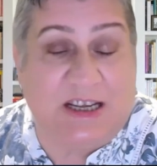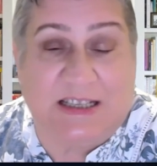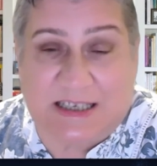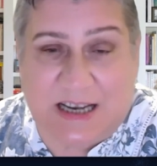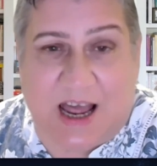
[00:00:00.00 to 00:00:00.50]

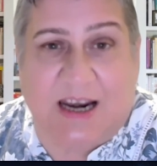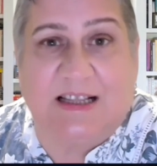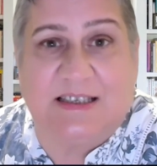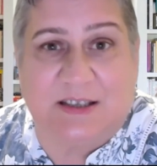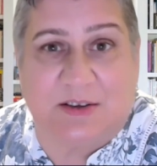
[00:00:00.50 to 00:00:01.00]
It's not.
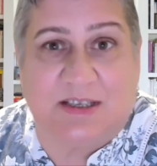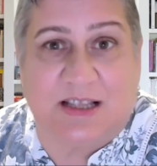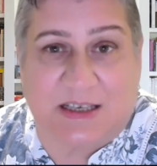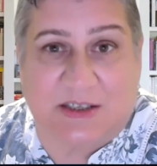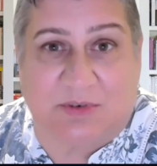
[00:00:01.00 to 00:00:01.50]
It's those
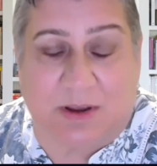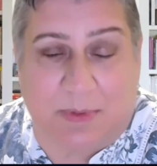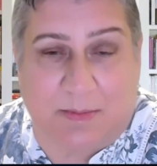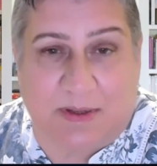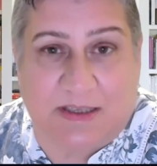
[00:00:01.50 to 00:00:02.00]
last three
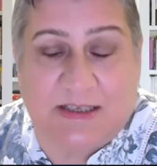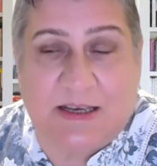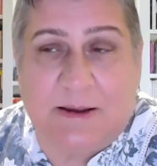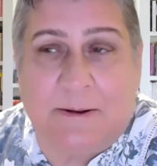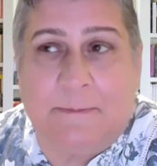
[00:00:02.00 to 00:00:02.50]
amendments.
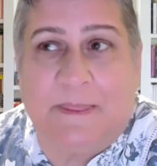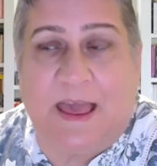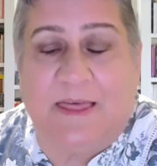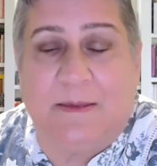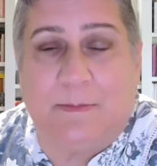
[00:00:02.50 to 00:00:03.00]

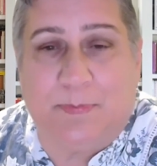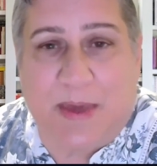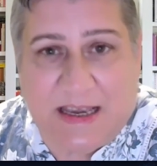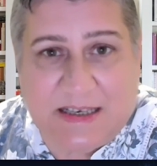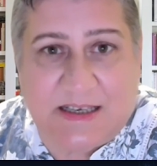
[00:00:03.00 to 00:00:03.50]
And the
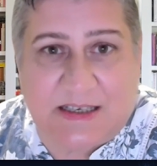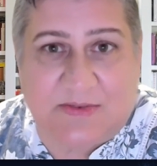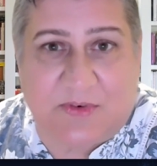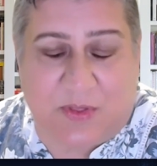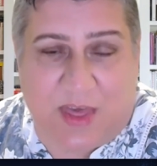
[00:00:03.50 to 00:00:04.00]
basis
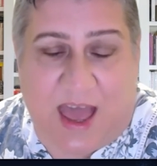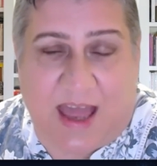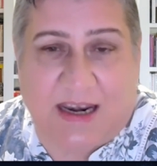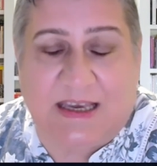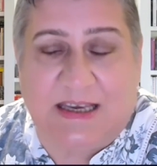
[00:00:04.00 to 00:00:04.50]
for
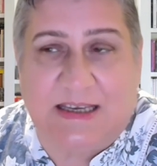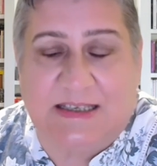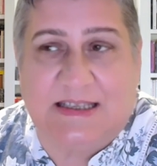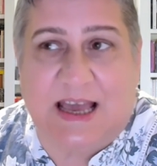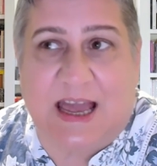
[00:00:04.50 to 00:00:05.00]
that
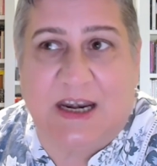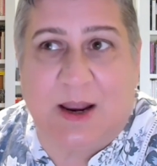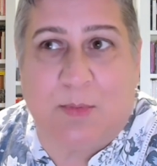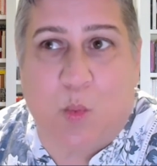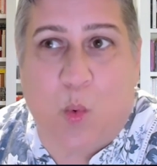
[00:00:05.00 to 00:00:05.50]
is that
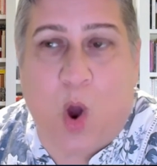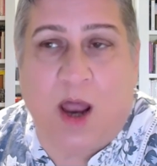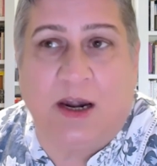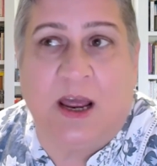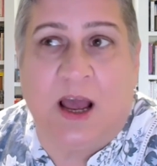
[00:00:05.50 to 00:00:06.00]
number
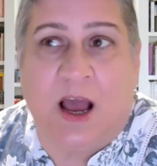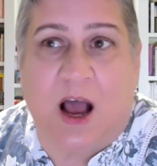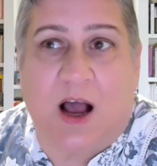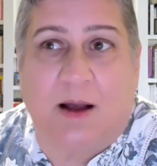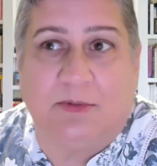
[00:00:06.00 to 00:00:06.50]
one,
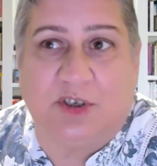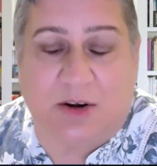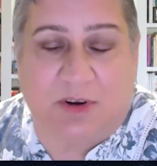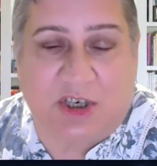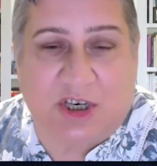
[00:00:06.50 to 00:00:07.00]
um,
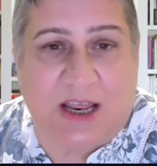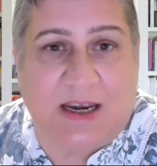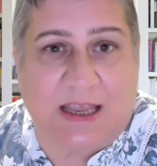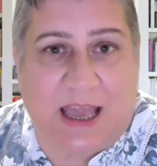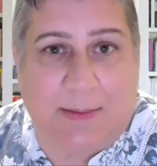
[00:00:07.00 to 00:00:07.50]
Generation
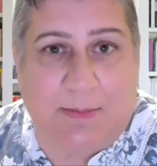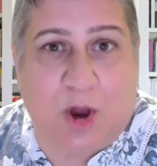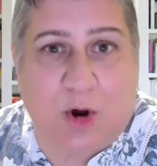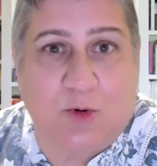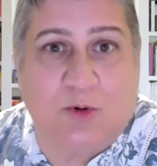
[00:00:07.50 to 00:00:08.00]
Endgame
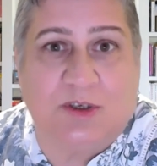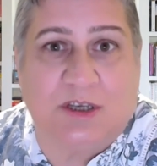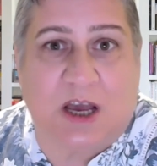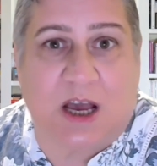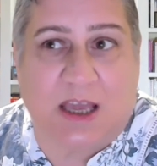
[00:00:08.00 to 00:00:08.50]

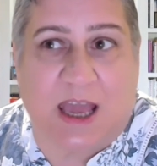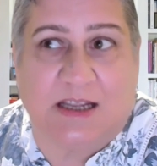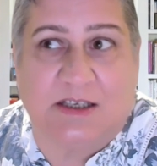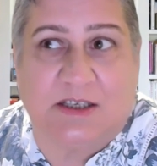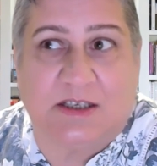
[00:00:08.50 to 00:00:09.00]
goes
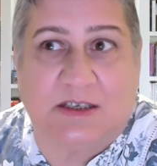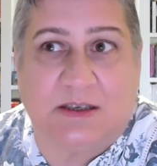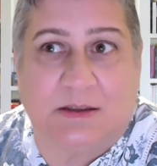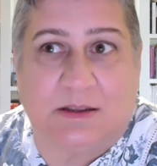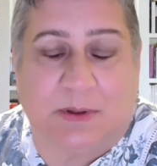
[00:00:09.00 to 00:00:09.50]

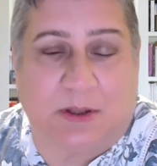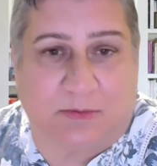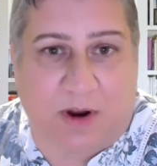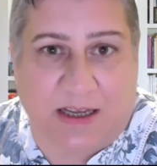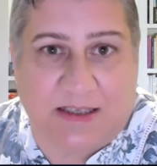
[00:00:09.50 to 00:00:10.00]
against the Bill of
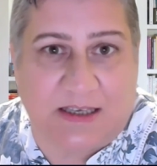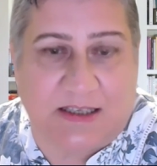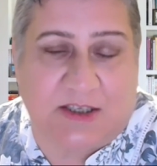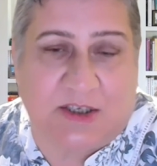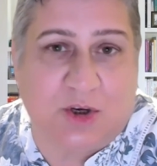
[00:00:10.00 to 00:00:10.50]
Rights. It,
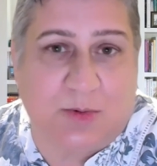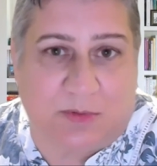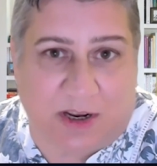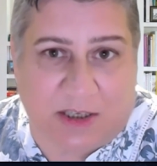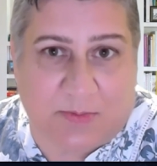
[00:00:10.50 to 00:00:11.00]
it's a human
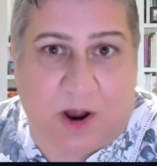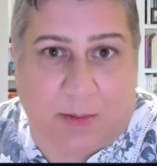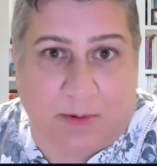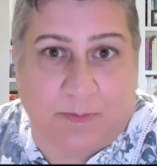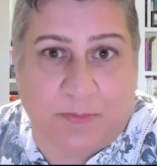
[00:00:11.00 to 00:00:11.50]
rights
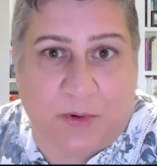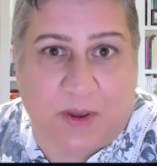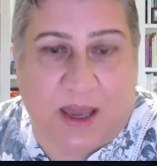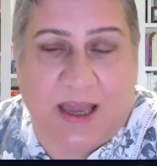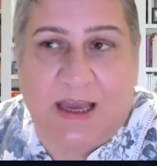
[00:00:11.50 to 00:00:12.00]
problem.
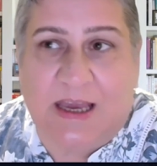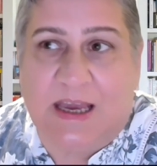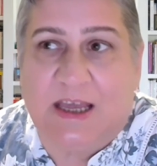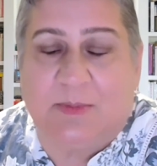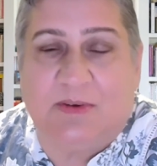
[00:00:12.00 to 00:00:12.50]
Okay.
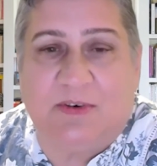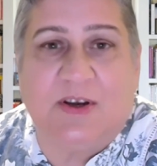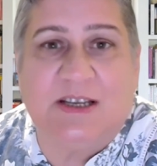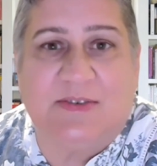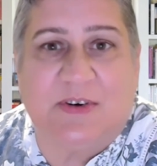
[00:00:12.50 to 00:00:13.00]
It'll be very
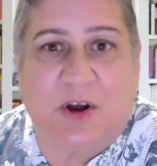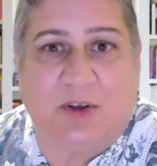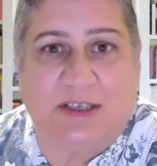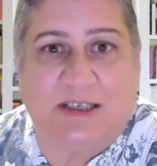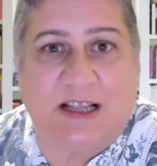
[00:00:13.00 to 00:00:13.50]

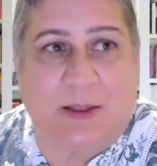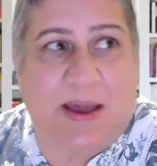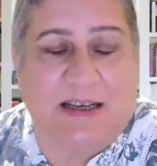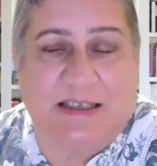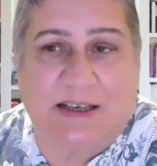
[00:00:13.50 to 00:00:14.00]
difficult to sell a
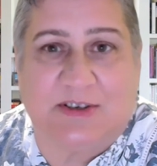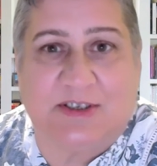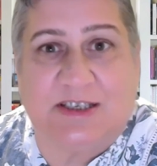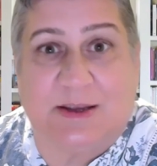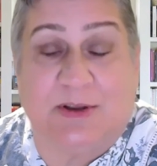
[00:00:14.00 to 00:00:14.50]
pack of cigarettes
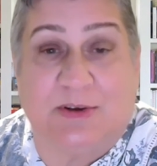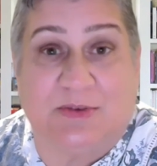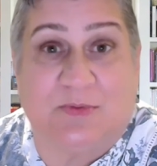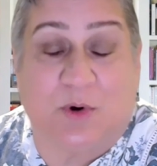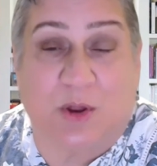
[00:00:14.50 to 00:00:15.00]
to somebody
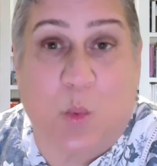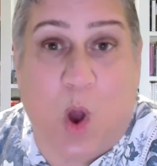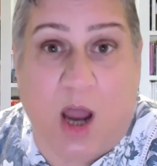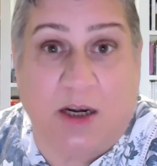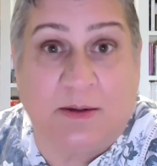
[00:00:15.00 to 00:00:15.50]
who's
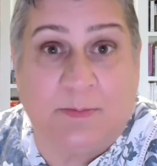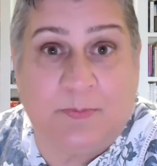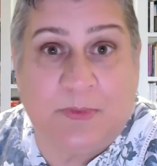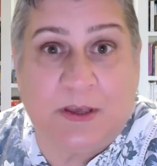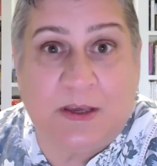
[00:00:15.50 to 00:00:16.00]
41
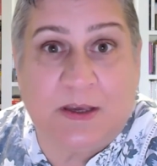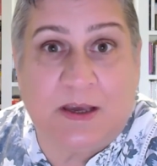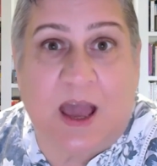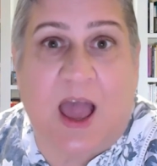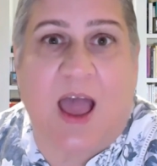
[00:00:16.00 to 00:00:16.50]

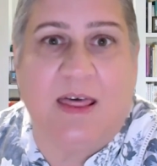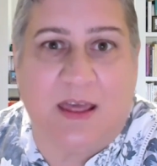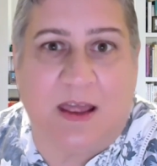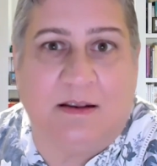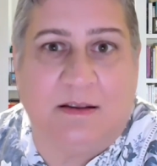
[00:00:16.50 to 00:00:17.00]
and
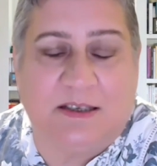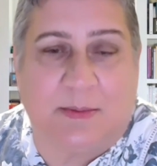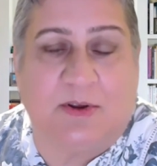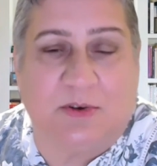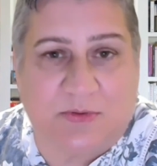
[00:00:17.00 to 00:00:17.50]
then
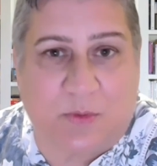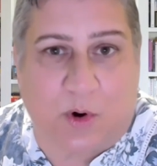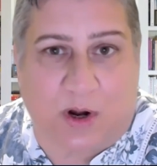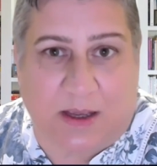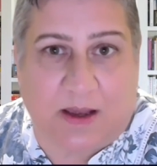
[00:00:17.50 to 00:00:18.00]
somebody who's
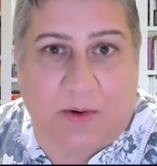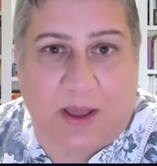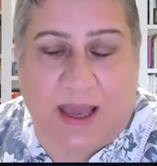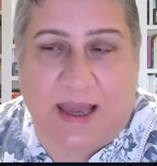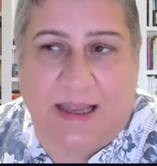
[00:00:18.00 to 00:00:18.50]
40. Okay.